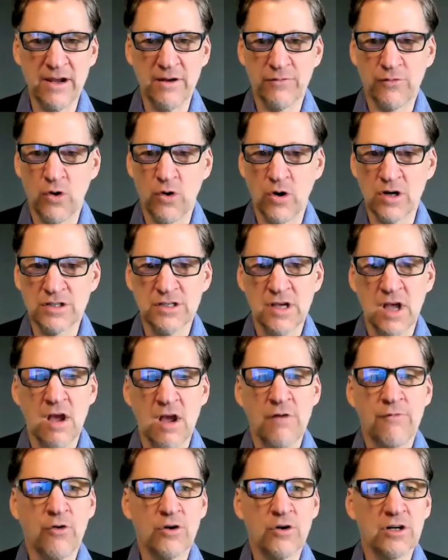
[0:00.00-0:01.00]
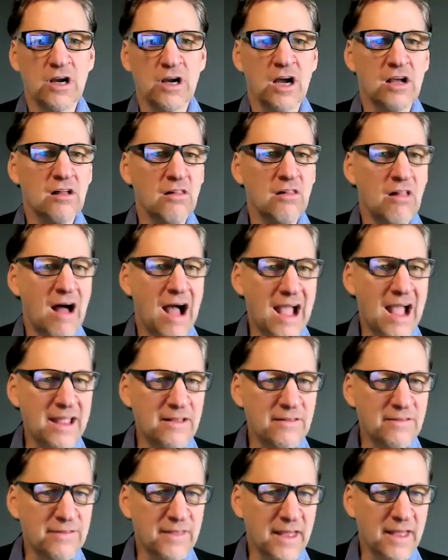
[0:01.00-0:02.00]
And of course, for a
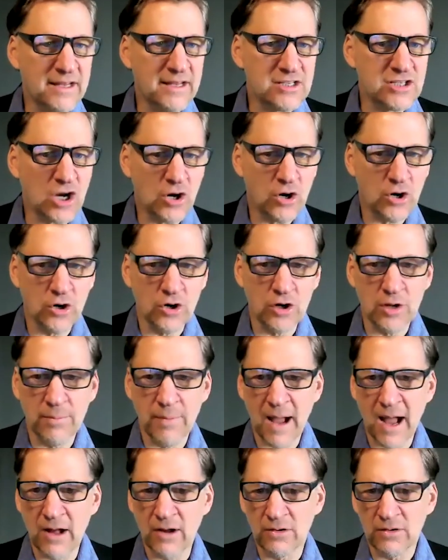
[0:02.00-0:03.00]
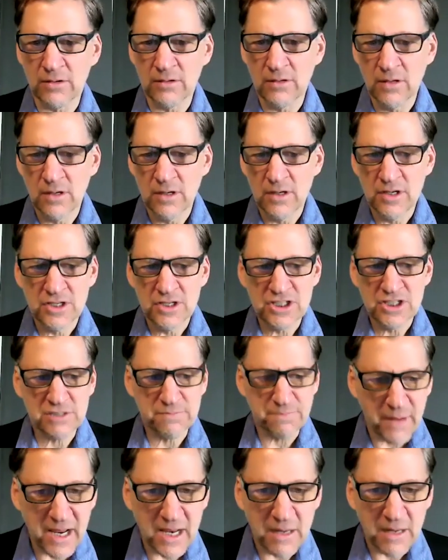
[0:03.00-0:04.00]
client that has heard about
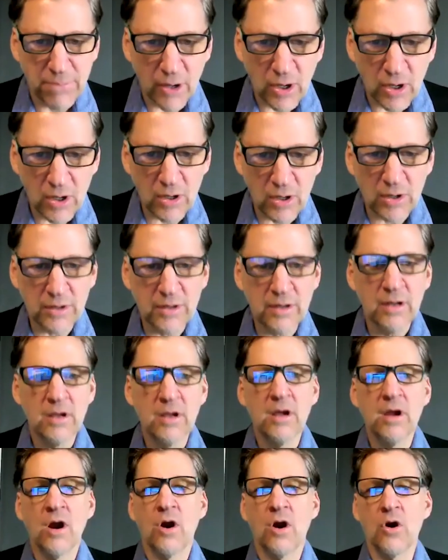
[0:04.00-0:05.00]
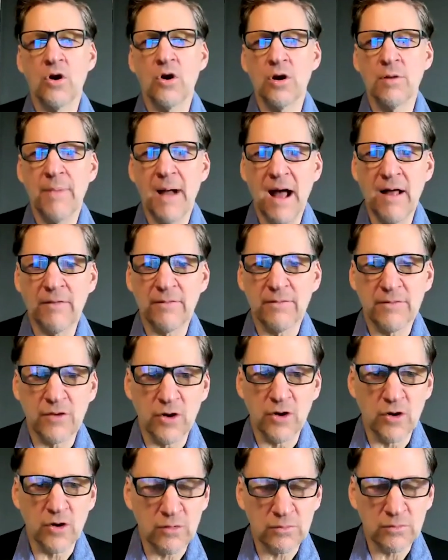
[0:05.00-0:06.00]
Speedbird, heard about
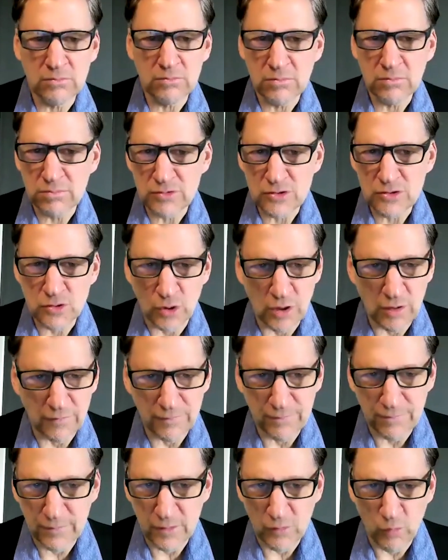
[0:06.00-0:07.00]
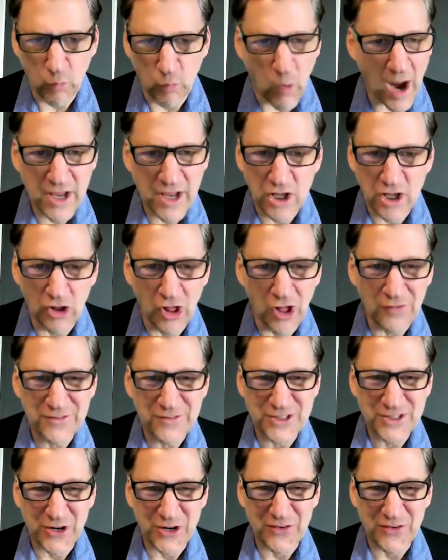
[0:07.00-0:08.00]
your sort of white glove
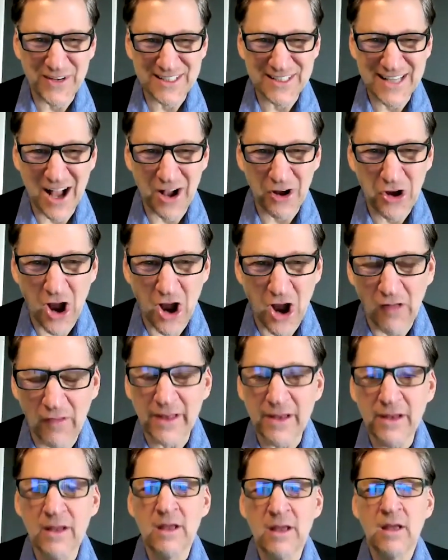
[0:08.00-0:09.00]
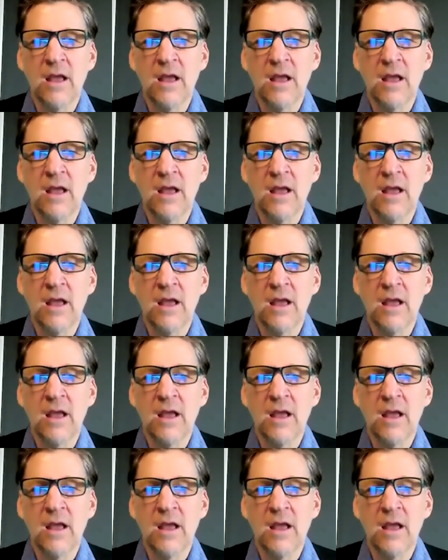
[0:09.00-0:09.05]
service, I'll call it,